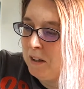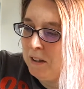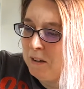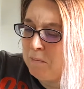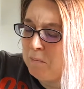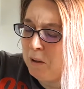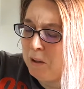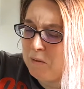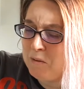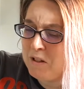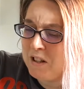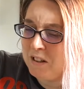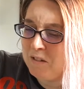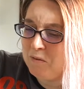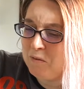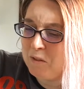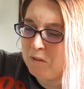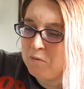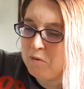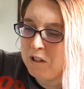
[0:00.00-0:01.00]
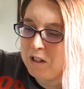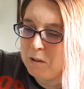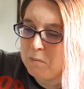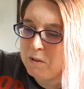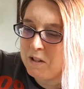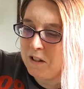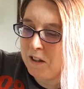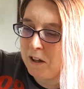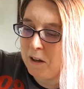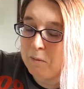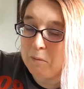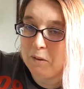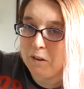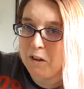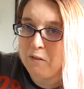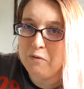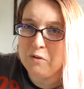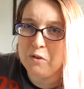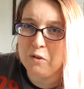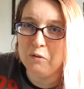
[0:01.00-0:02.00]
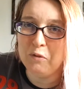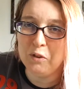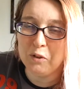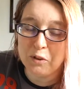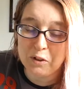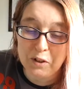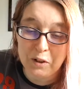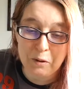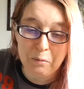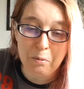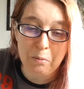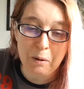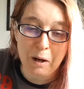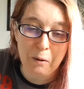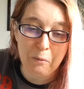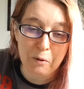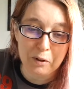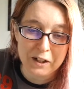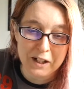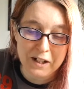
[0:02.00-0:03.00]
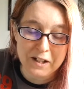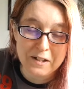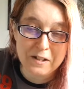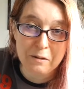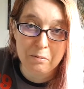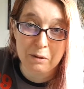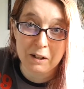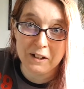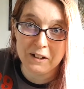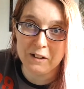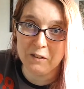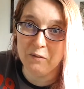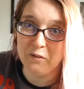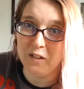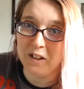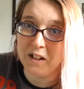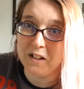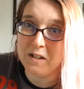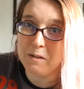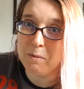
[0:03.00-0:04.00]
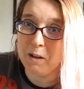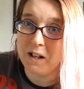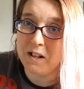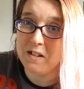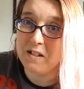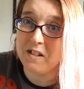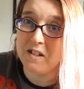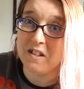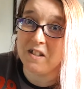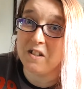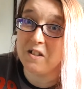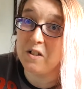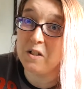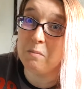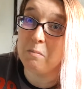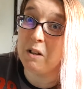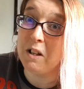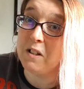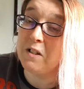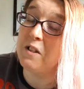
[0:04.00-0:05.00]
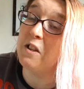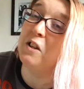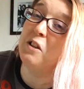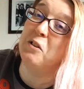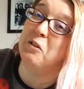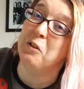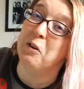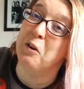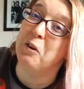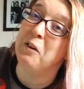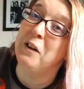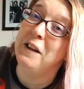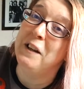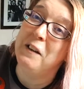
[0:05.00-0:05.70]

But it was like really bizarre, and I've sort of looked it up about what it is to be in confined spaces, and it just means that you're not